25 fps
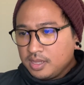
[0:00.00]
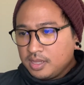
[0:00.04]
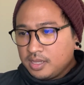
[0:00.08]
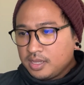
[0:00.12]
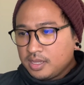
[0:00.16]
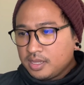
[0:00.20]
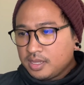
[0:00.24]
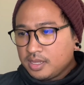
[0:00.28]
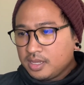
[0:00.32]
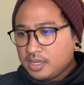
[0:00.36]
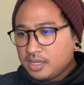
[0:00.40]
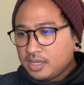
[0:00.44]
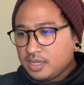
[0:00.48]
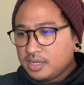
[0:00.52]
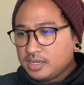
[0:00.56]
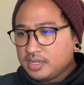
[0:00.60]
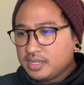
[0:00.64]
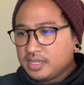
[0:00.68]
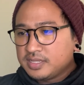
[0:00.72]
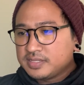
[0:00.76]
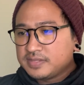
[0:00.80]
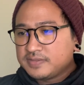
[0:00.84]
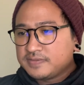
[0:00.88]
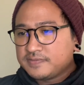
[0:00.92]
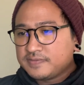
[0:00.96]
And
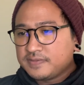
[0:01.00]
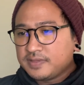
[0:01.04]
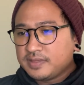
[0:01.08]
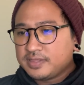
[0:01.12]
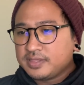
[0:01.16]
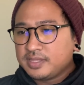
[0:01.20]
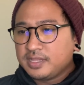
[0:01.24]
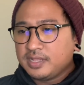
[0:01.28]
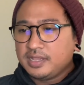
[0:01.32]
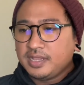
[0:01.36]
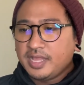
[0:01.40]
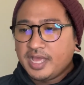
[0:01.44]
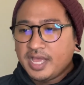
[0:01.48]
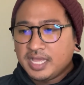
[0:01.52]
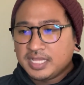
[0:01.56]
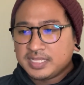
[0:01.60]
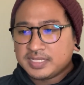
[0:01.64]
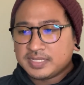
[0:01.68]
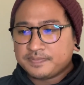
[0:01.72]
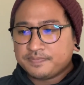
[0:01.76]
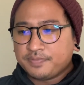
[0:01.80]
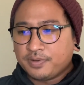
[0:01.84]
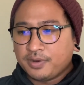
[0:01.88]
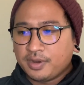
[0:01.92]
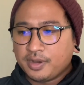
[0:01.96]
as the
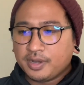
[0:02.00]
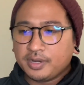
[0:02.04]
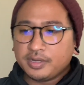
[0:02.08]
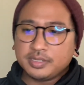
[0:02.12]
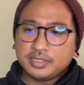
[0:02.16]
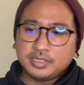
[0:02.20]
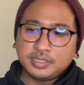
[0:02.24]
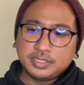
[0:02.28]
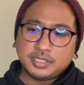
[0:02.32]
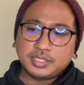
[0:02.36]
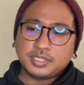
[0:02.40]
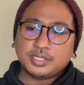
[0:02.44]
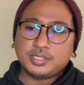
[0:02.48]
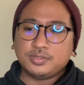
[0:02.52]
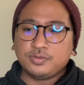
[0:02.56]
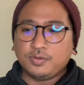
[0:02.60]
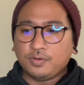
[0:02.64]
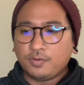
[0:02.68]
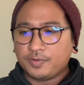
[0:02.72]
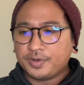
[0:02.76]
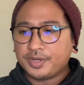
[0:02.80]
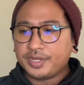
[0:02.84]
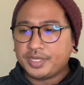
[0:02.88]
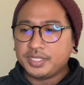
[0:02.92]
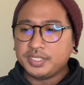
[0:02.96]
last part, in
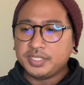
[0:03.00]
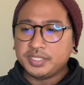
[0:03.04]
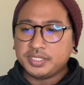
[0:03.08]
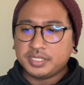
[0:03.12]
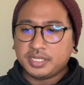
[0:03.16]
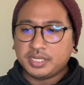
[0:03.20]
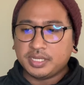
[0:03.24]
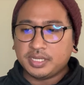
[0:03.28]
stories,